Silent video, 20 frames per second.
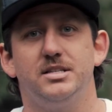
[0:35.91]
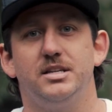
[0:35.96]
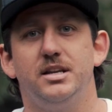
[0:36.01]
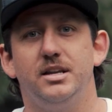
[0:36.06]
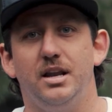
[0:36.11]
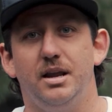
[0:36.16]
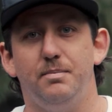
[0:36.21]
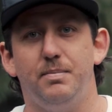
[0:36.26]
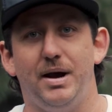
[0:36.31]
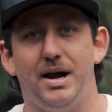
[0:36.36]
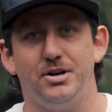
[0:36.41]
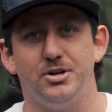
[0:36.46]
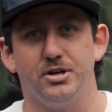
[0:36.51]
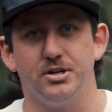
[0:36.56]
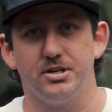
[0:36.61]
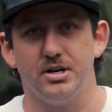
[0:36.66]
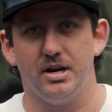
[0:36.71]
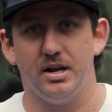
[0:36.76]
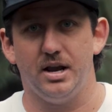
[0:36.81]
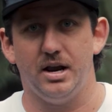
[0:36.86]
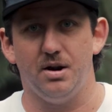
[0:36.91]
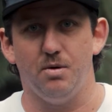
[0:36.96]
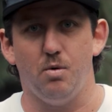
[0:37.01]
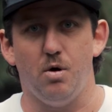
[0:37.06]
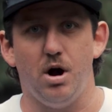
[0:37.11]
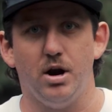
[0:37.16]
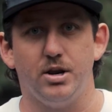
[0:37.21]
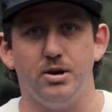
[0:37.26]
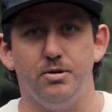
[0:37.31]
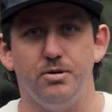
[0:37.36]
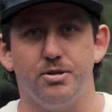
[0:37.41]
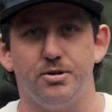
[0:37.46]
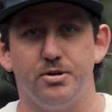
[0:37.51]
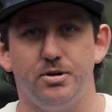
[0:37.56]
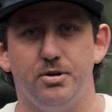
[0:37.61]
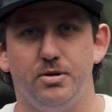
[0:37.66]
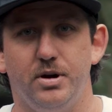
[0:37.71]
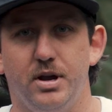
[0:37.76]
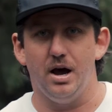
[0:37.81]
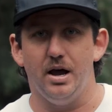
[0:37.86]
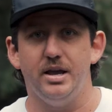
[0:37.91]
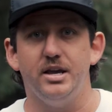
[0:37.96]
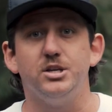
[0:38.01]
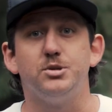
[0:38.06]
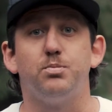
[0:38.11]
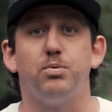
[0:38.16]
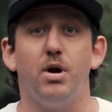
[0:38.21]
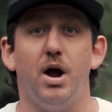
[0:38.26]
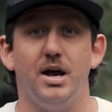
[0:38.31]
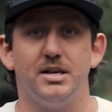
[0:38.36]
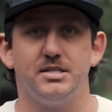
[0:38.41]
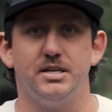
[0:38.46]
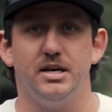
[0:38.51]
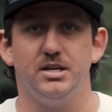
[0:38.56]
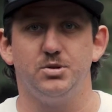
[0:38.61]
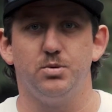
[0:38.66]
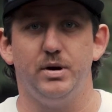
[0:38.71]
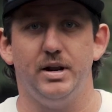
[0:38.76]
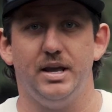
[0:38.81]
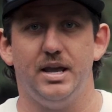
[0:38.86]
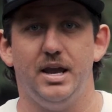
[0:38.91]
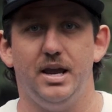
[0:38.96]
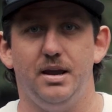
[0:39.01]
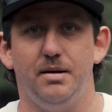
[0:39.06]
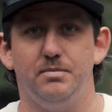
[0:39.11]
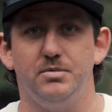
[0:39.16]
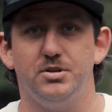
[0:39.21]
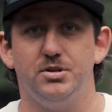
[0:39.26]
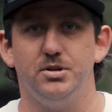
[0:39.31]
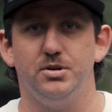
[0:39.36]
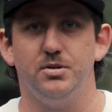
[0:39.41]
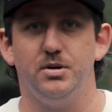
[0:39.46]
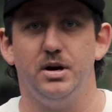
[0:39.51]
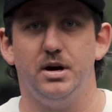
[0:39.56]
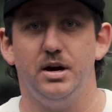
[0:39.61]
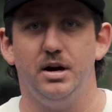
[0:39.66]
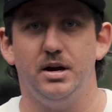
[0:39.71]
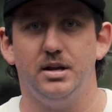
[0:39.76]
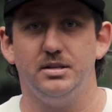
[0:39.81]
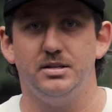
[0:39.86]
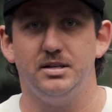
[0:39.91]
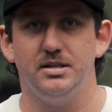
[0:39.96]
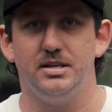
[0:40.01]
and Patrick is going to kind of walk you through his process when it came to